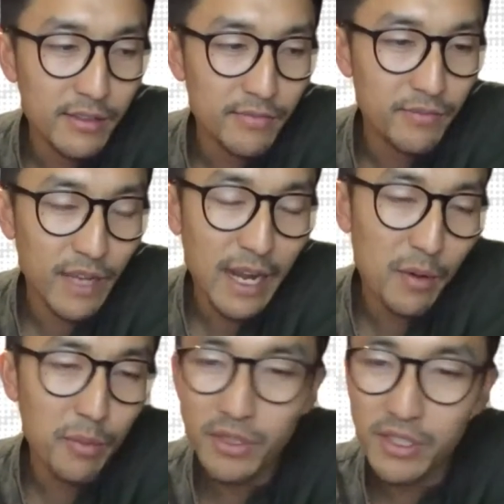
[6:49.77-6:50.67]

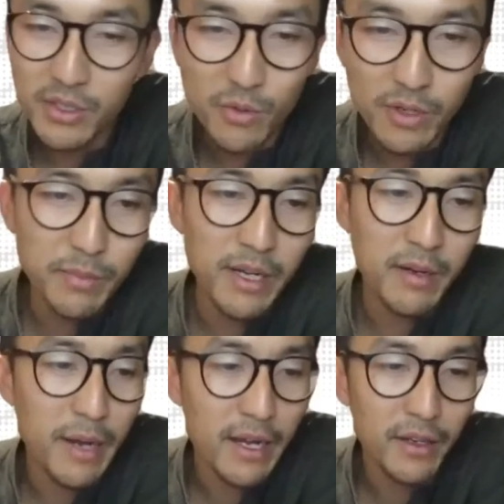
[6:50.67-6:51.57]
approach has always been
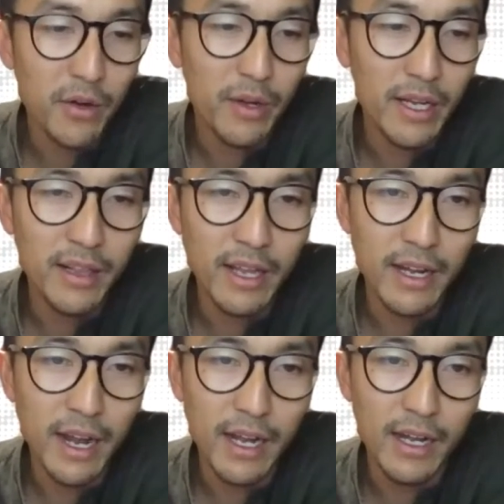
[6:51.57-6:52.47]
about going in
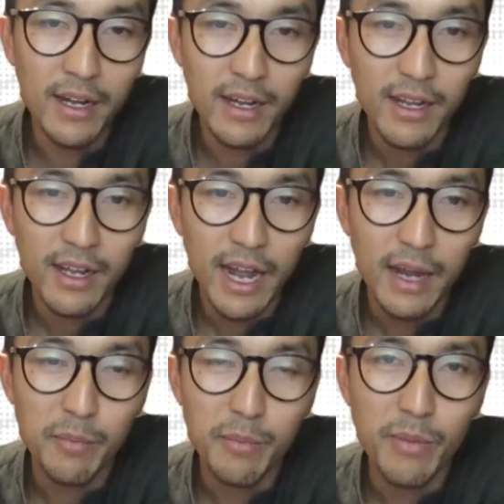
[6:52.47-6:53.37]
and
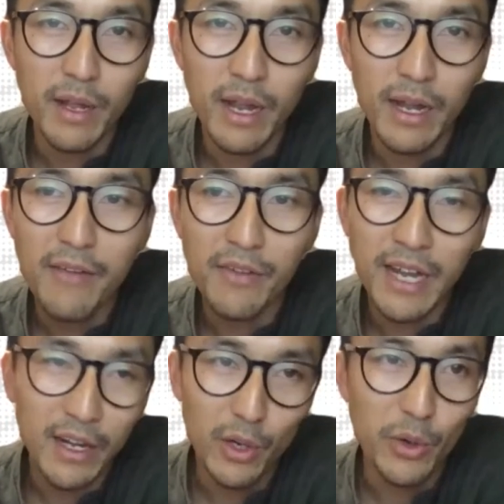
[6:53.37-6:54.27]
have
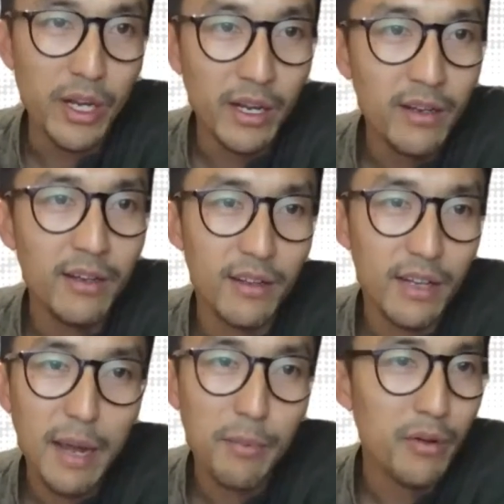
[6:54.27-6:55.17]
learning
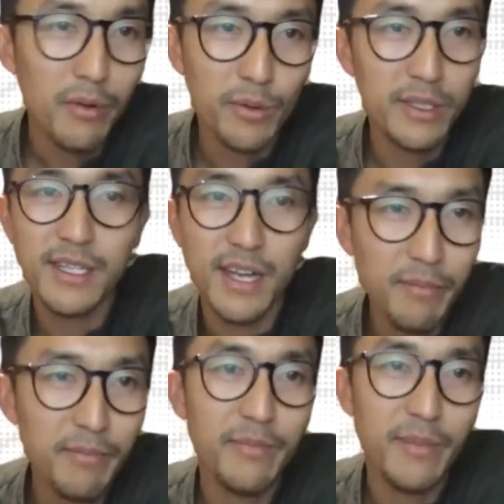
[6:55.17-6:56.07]
cap on all the
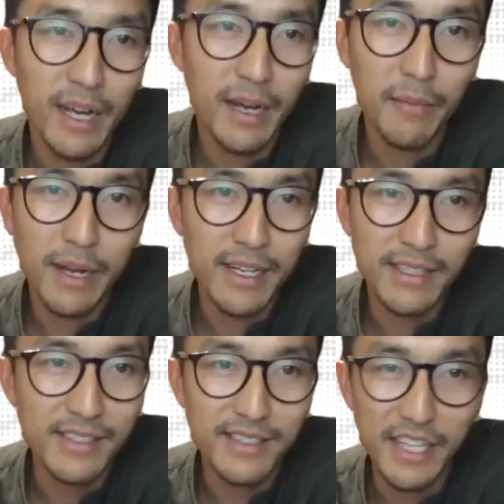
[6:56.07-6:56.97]
time. And
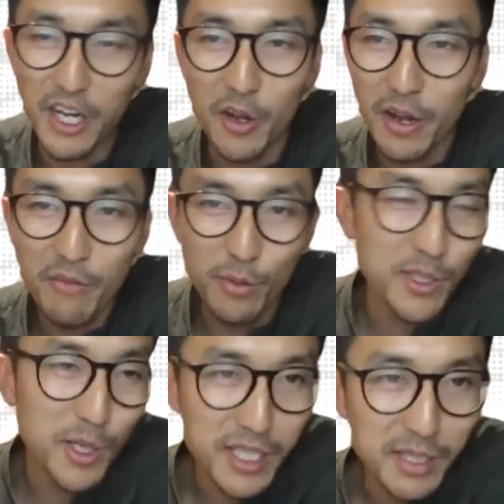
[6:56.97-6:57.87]
it's everyone's
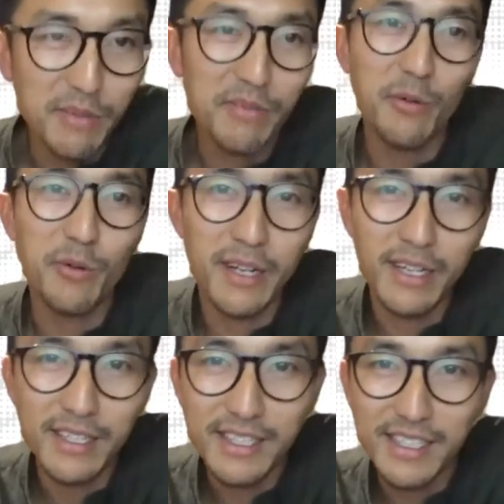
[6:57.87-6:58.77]
heard this before, and
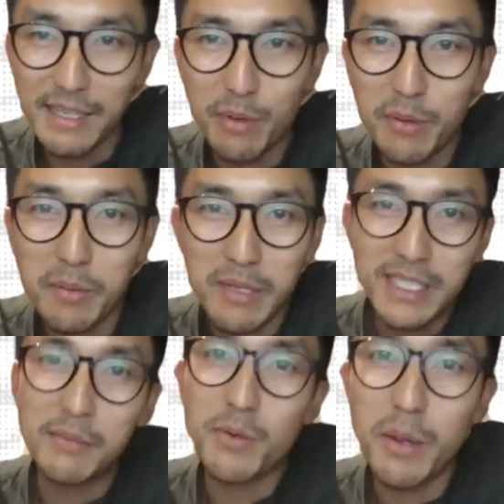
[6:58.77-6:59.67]
it probably
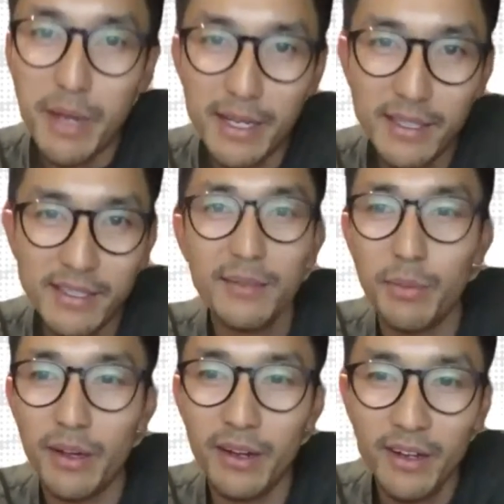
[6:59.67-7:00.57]
seems quite basic,
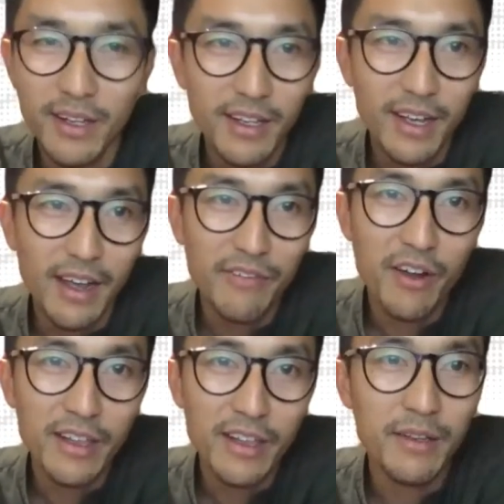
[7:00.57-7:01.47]
but I
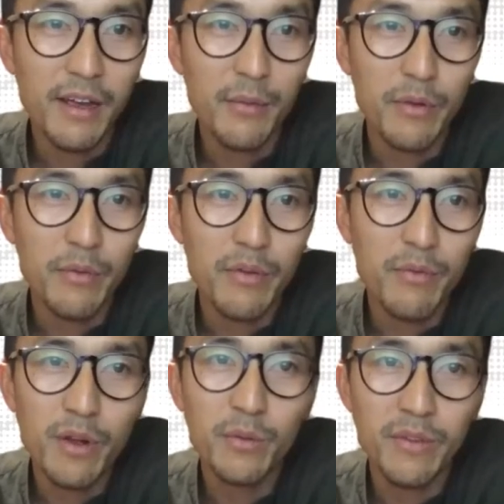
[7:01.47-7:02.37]
find we've
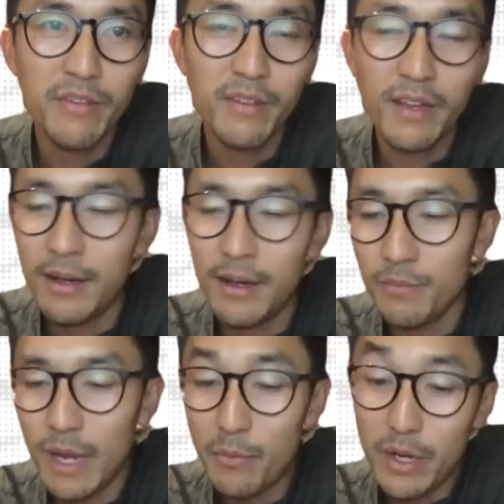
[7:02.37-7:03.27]
worked with
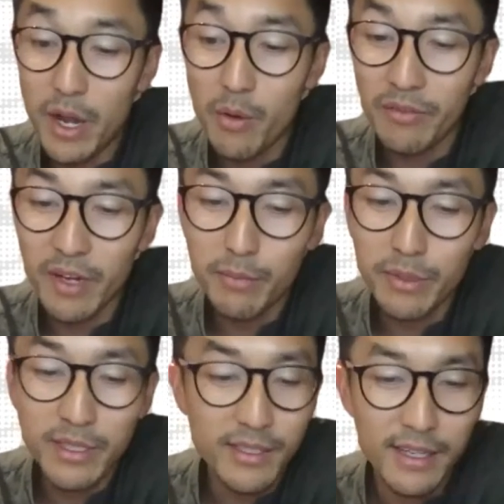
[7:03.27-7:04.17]
and we know of
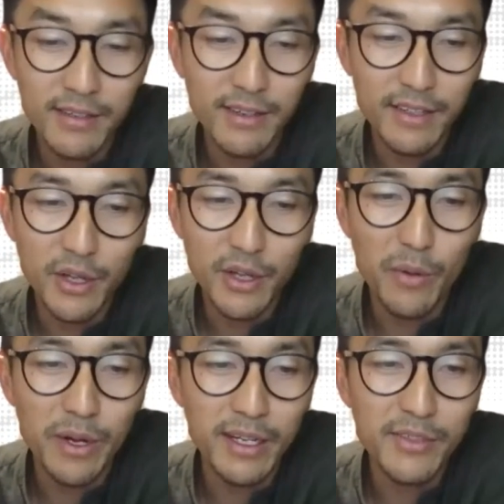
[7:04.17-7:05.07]
companies that go
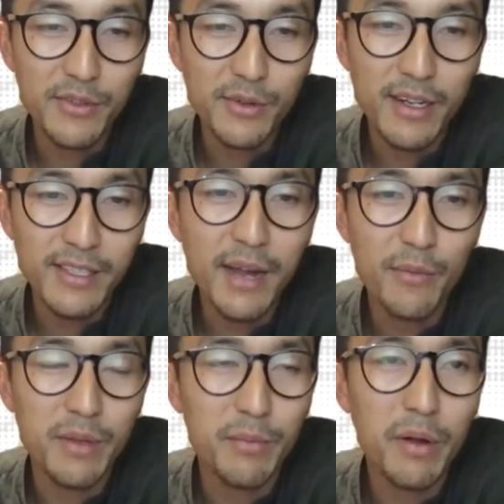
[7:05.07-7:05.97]
in and try to start
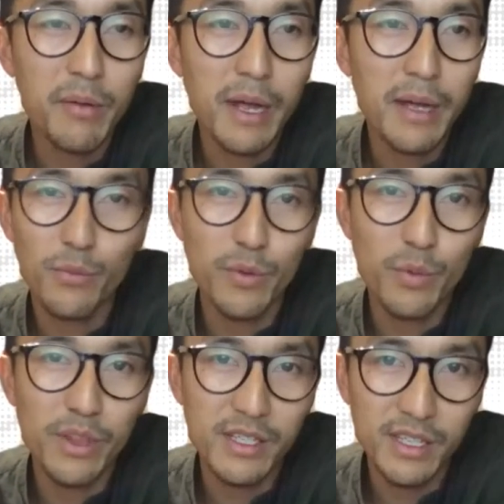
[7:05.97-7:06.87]
with
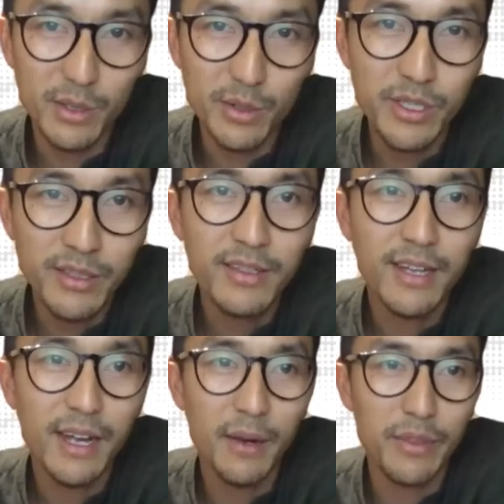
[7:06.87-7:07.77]
a solution
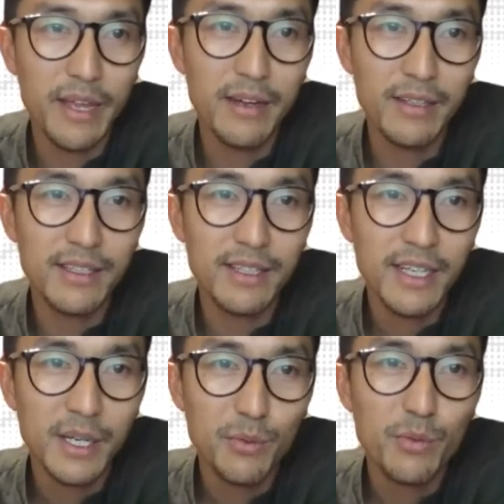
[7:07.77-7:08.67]
without
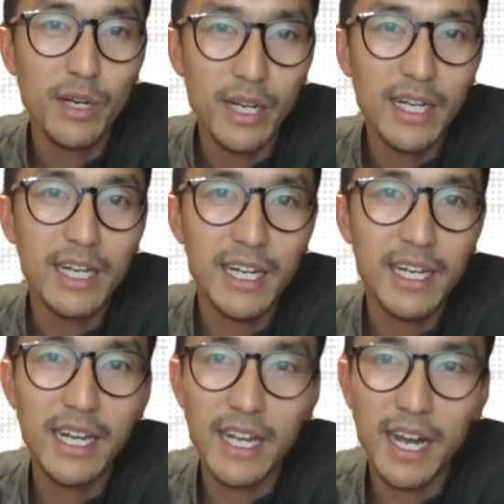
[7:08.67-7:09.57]
really
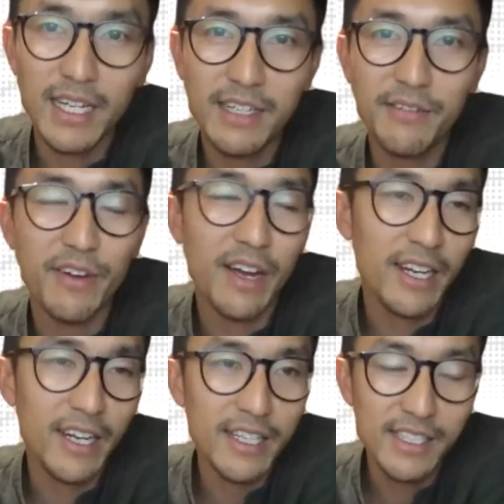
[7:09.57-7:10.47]
clearly identifying
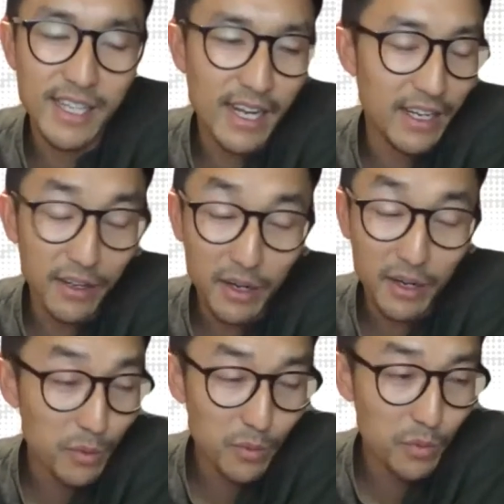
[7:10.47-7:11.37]
and understanding, okay,
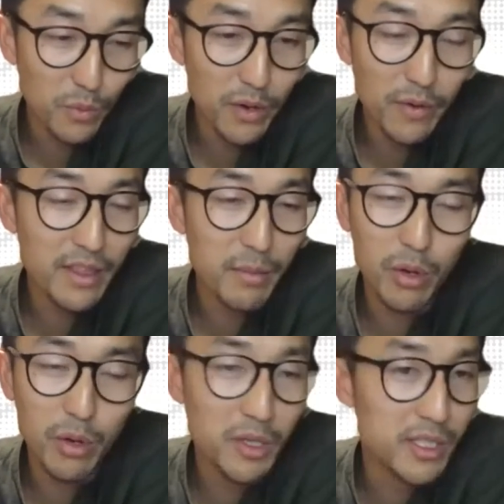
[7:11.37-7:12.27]
well, where are the
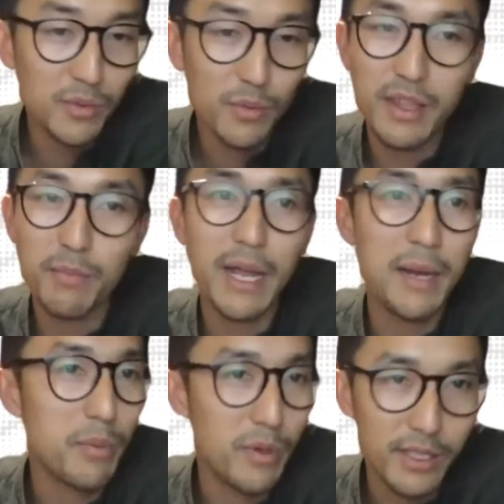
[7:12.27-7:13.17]
blockers, where the pain
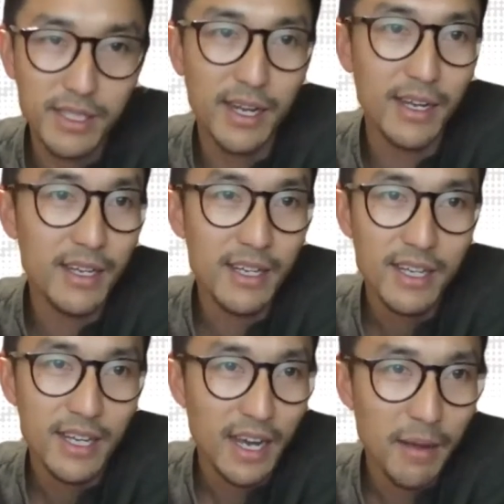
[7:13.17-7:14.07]
points are,
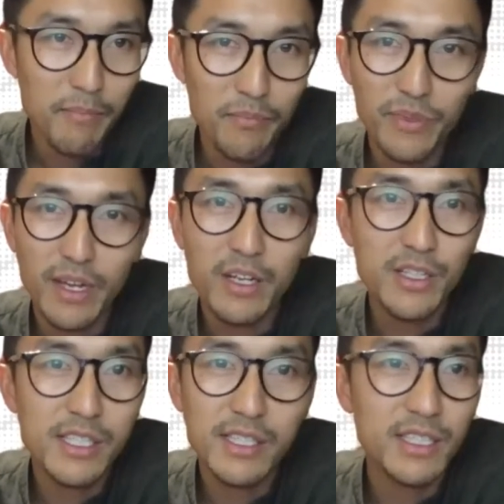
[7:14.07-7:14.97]

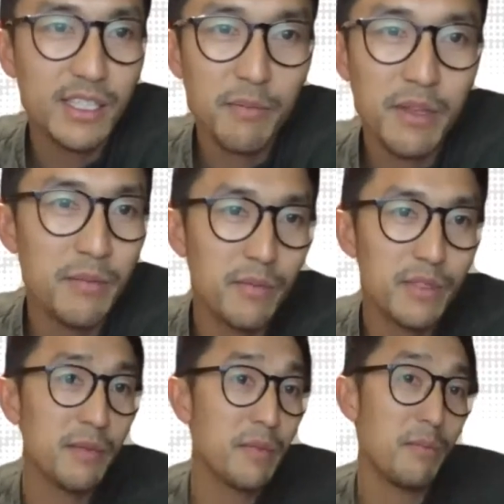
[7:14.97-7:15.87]
because some of
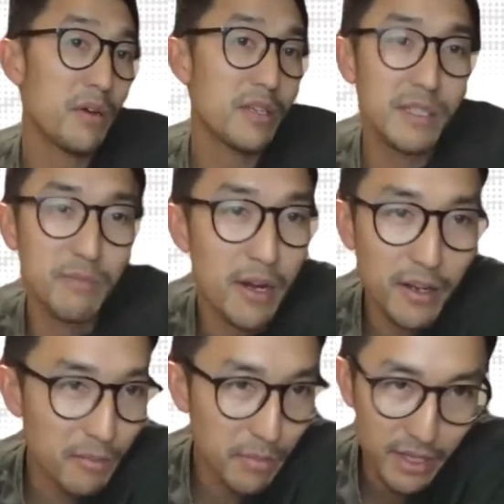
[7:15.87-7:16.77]
the blockers might
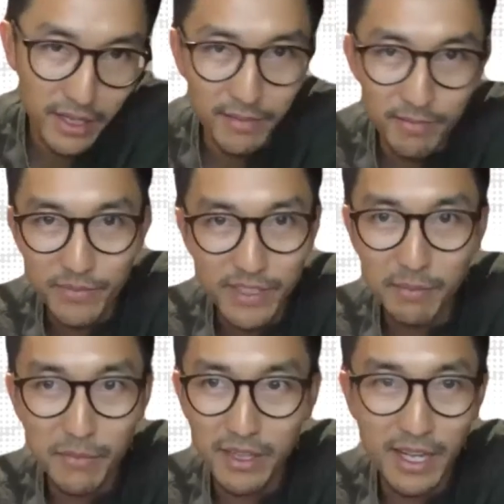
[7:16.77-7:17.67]
not be
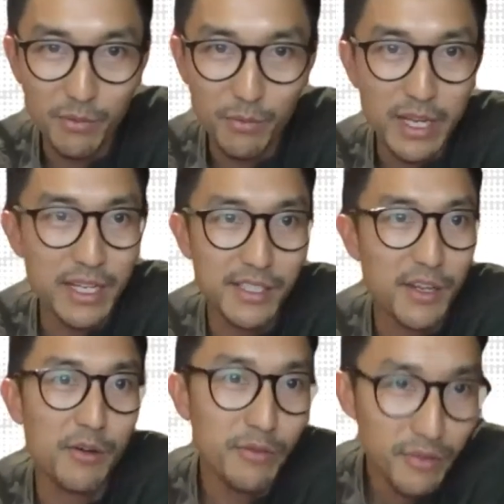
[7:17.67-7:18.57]
something that we can
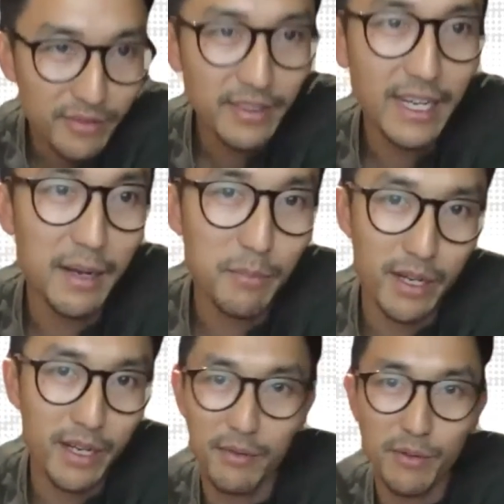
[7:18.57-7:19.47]
solve, but
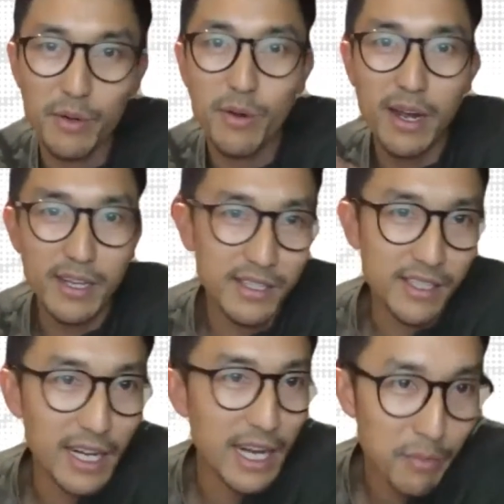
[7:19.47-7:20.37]
it requires
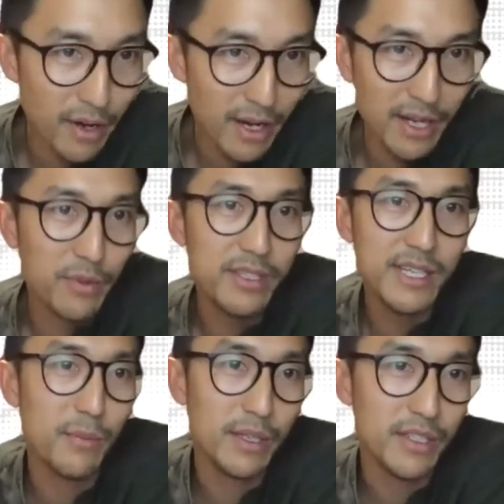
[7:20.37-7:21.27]
collaborating with
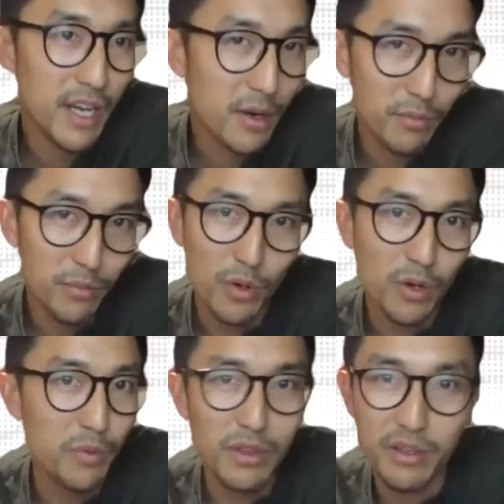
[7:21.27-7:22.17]
someone to help work
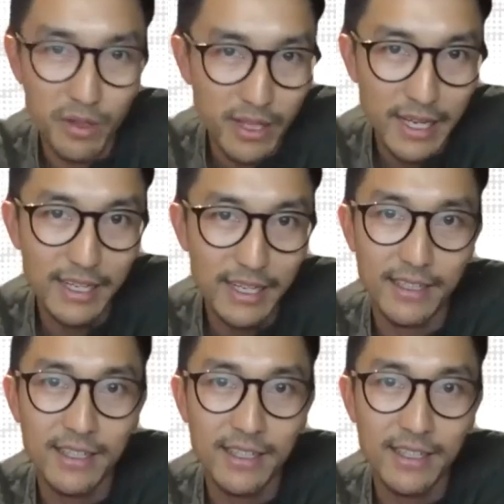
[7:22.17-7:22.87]
with you on that, and